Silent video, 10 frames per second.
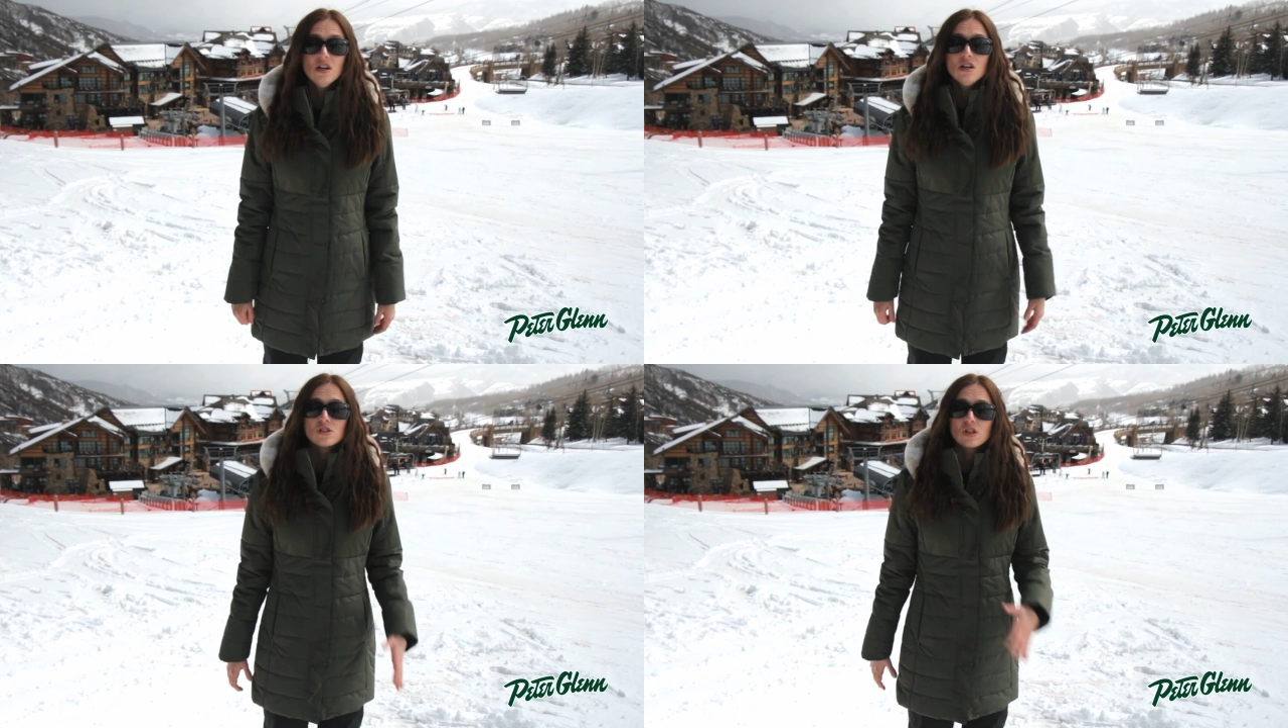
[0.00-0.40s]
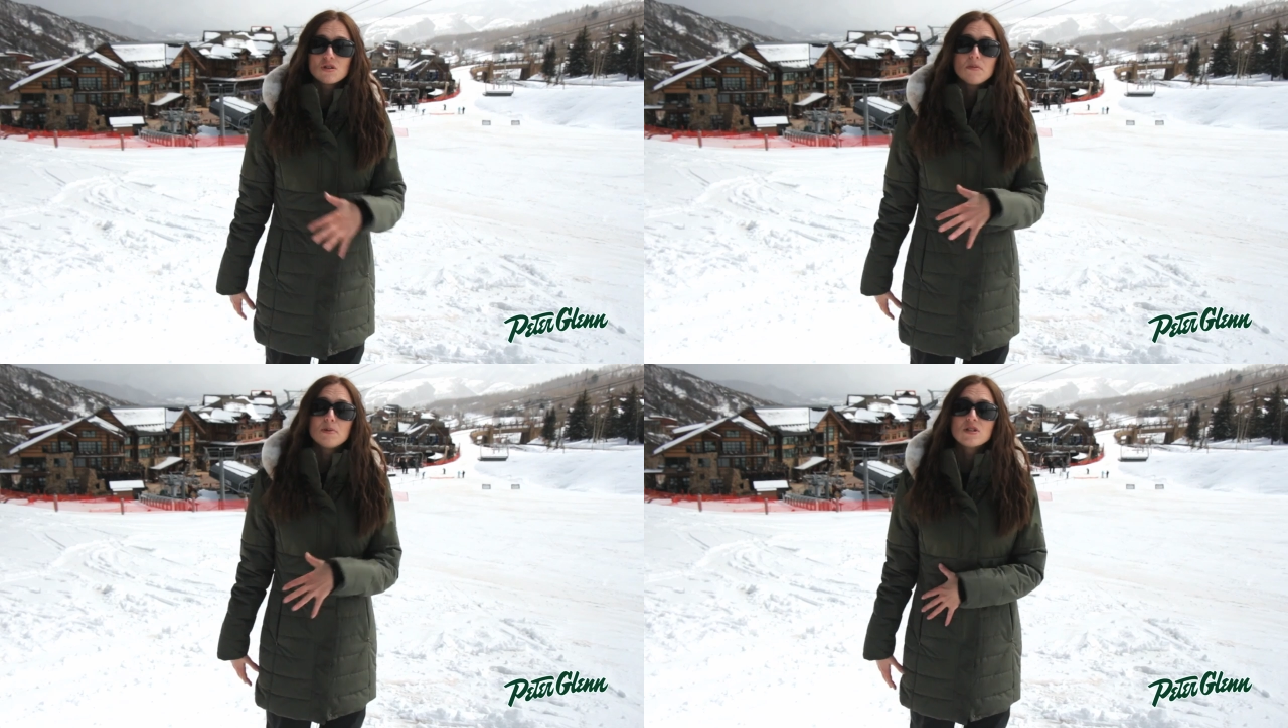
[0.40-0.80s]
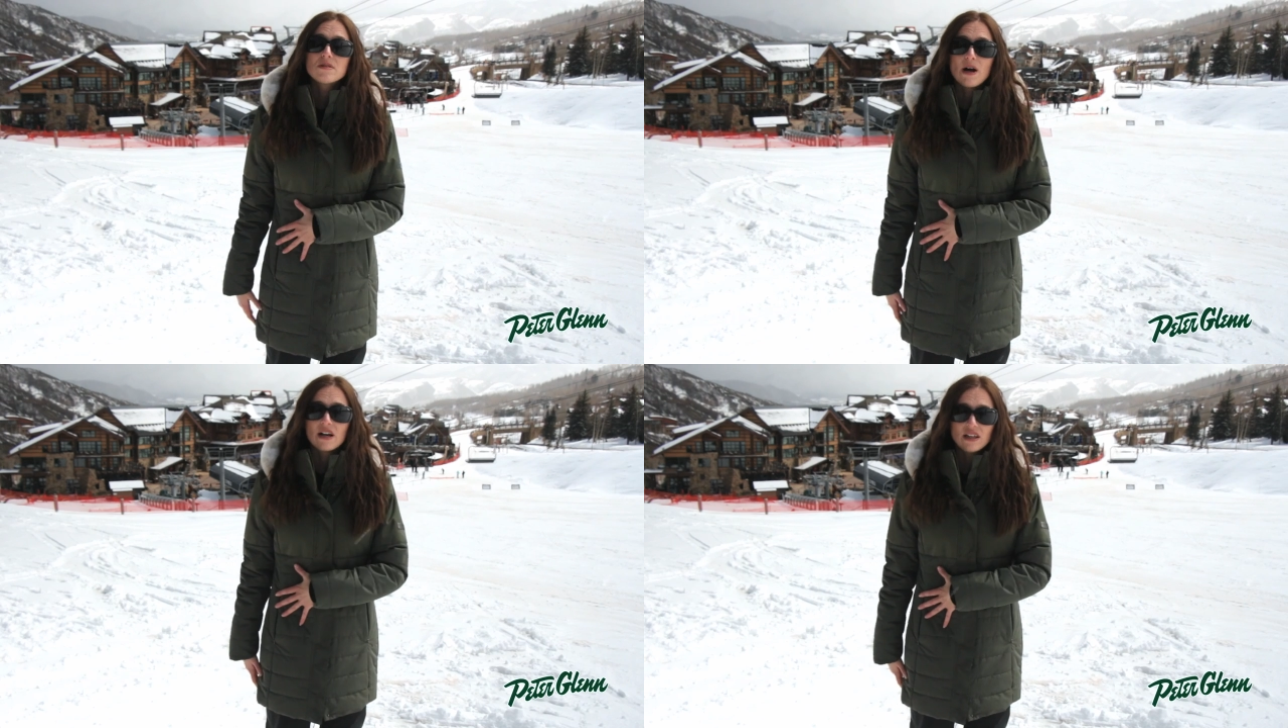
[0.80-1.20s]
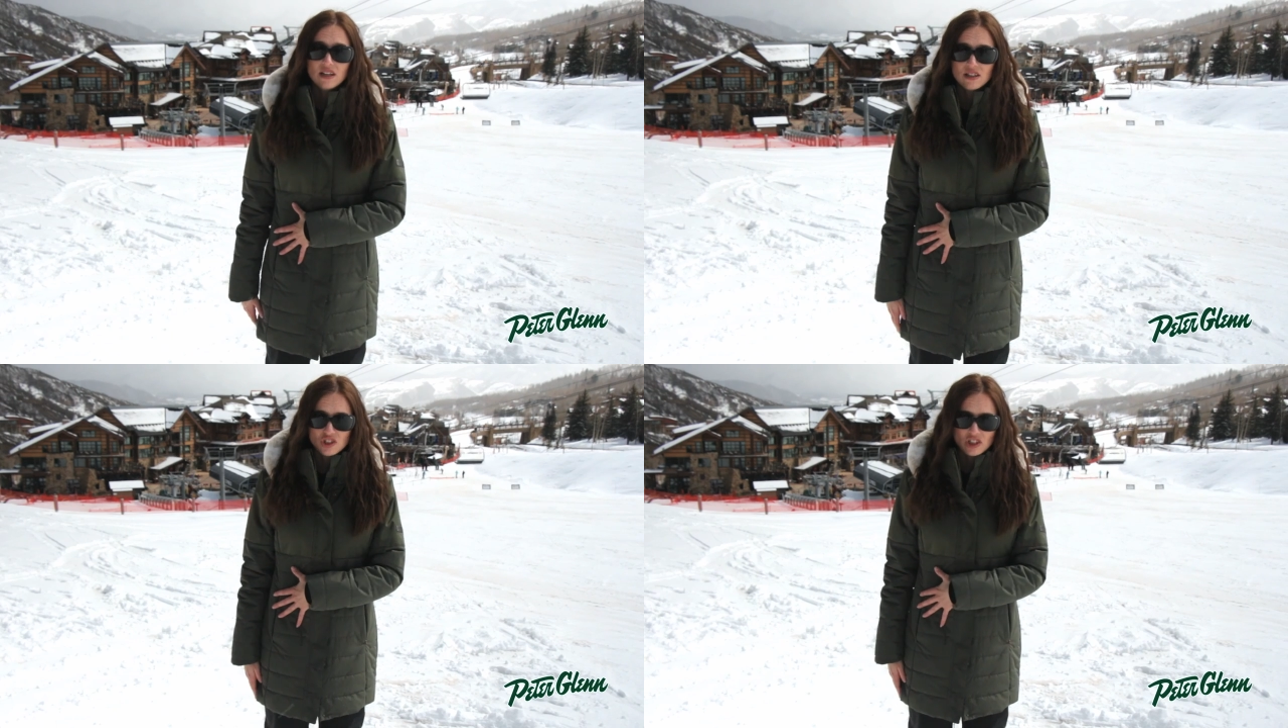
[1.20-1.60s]
There's also a purse pocket
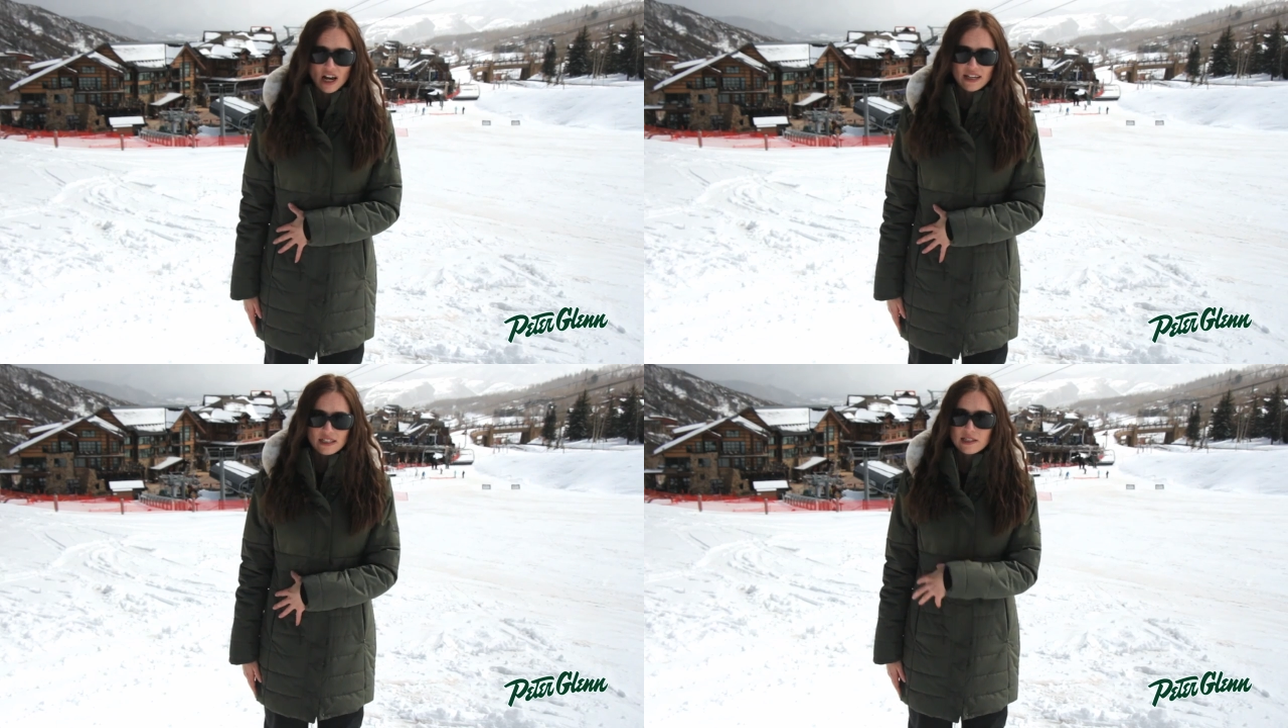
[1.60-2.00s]
in this jacket.